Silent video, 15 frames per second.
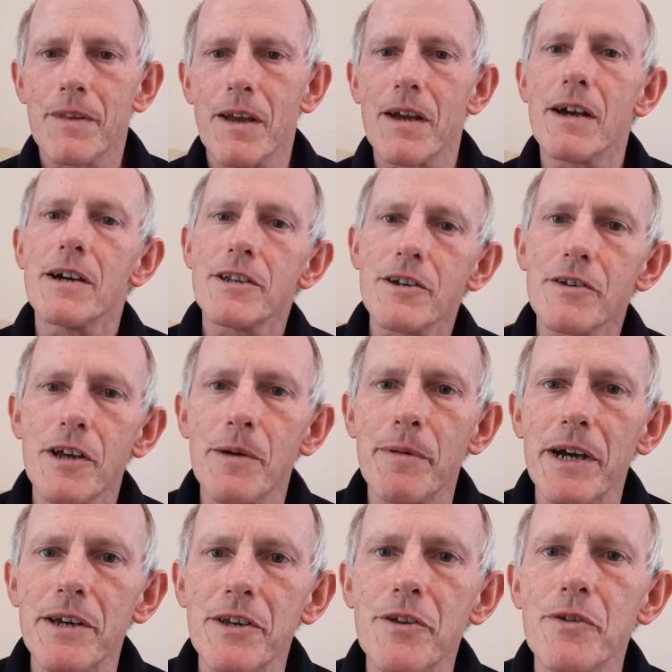Now, I don't know
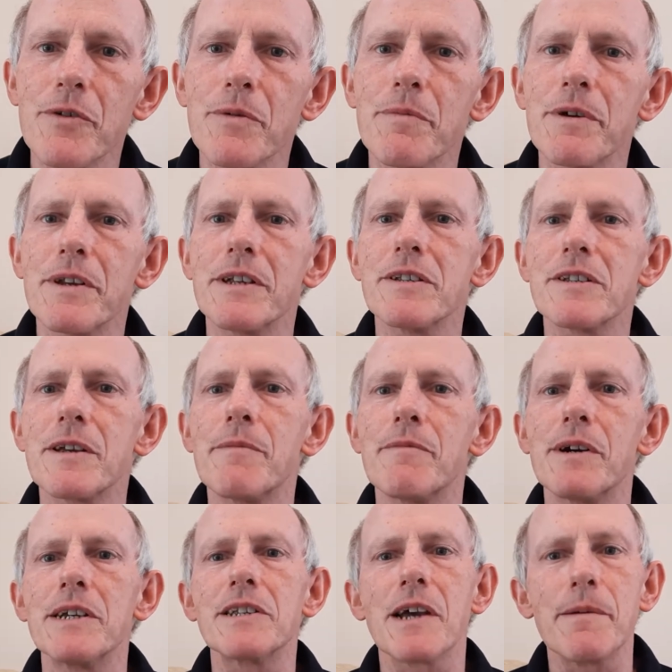about you, but in some
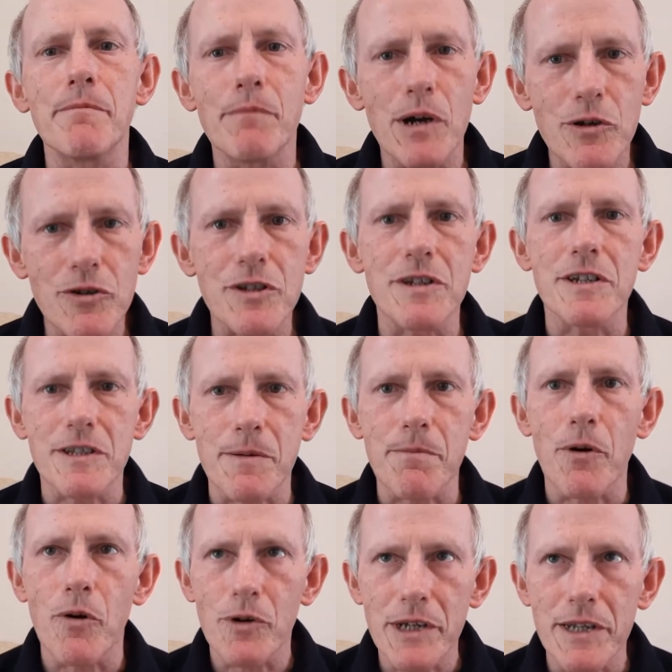ways I'm most
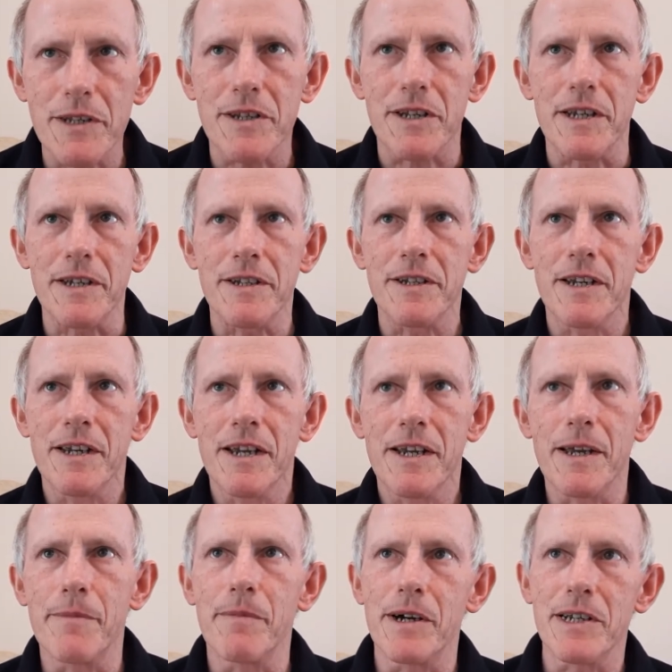disappointed
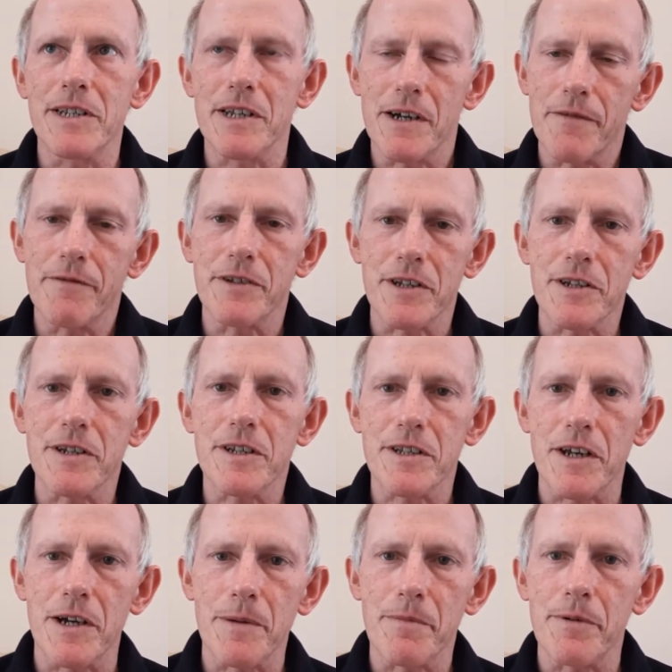in myself as a
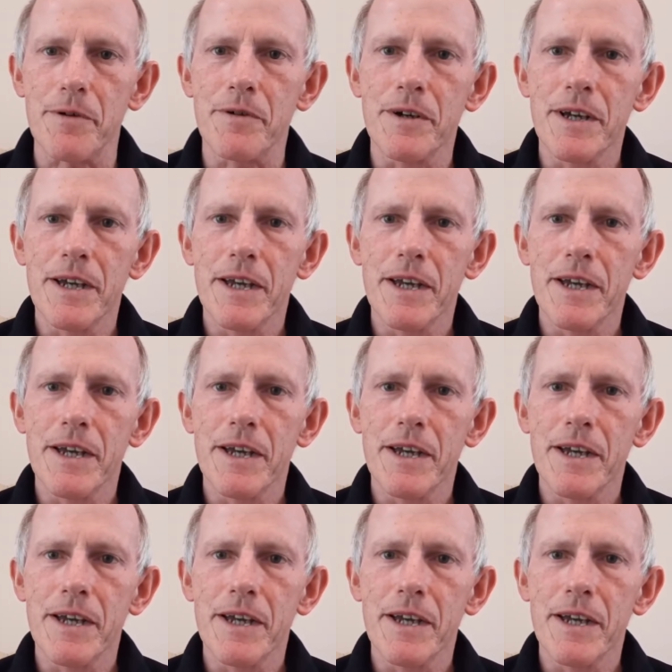disciple